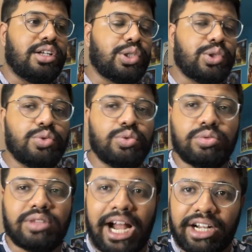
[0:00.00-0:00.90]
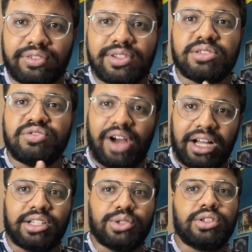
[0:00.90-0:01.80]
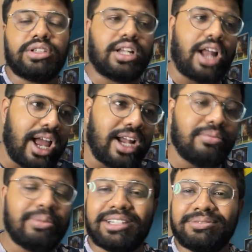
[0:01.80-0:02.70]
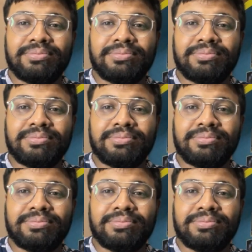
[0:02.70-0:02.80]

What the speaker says: to that of his father, Aditya Narayan, but